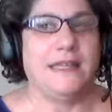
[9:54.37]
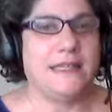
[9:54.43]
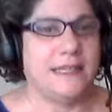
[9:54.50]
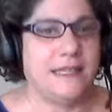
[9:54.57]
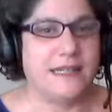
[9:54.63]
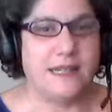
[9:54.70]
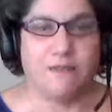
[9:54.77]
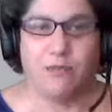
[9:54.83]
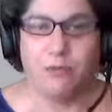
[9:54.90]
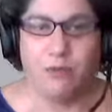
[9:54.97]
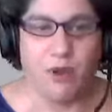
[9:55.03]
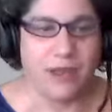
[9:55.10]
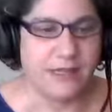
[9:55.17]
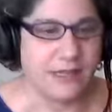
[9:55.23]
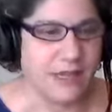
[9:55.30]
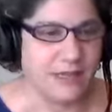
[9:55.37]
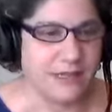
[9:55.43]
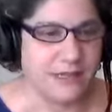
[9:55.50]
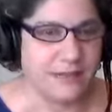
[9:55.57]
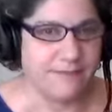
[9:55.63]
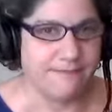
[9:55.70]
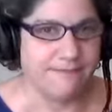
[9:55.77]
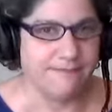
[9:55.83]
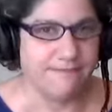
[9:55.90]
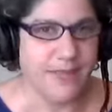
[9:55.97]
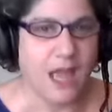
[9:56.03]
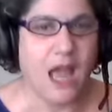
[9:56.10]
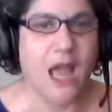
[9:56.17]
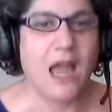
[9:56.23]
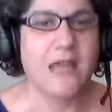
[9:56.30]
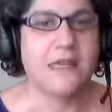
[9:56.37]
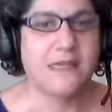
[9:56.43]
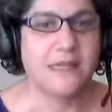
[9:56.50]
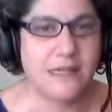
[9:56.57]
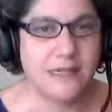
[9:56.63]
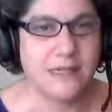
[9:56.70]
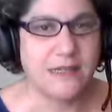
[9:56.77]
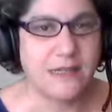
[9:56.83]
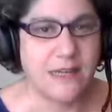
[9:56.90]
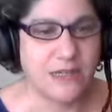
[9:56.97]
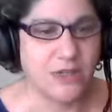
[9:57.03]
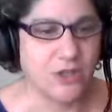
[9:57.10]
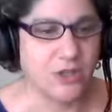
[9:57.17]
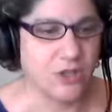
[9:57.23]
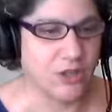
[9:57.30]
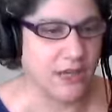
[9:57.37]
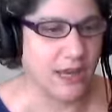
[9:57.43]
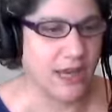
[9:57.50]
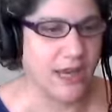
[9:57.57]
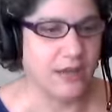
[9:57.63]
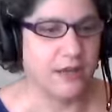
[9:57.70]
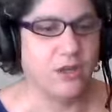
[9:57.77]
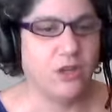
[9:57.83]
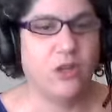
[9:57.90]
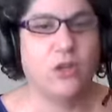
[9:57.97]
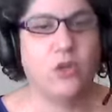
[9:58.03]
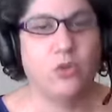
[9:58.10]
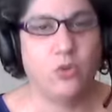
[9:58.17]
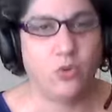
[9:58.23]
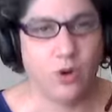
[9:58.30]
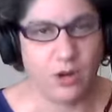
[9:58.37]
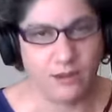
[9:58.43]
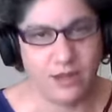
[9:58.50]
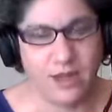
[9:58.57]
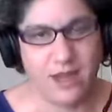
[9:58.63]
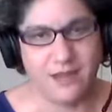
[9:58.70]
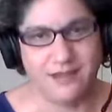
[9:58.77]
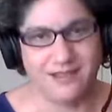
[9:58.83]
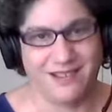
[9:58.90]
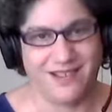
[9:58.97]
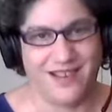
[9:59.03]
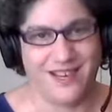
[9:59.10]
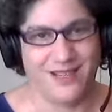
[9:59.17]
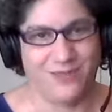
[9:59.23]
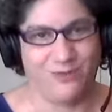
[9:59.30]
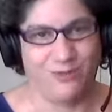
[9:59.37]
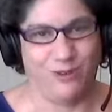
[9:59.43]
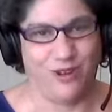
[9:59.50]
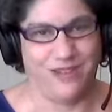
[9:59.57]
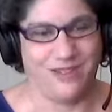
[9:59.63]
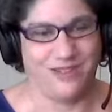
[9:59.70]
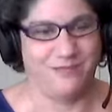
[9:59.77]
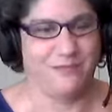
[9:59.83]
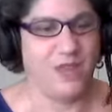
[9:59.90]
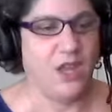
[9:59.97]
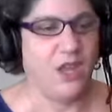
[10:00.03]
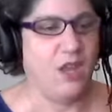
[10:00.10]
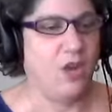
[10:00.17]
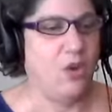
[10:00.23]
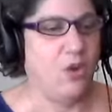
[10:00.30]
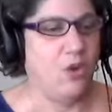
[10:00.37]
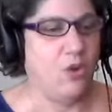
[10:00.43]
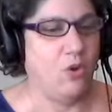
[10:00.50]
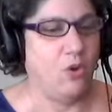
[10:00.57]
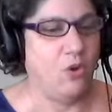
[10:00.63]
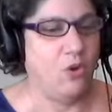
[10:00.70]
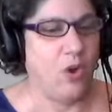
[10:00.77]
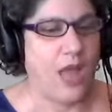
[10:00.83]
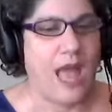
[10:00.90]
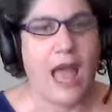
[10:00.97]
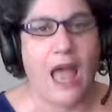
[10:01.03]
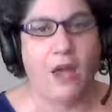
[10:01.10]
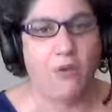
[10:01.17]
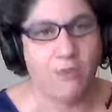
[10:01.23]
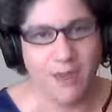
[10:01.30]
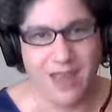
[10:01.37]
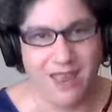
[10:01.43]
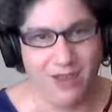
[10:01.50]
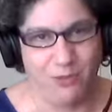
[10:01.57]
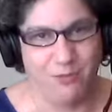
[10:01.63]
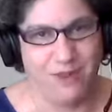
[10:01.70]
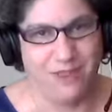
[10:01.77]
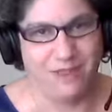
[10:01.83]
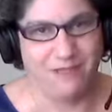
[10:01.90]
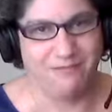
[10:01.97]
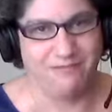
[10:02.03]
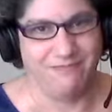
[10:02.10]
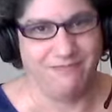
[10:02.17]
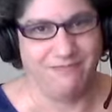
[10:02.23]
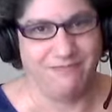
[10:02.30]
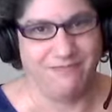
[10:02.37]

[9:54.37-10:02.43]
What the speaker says: It's a different process. I still need to look at Who are the ideal clients for it? How am I helping them?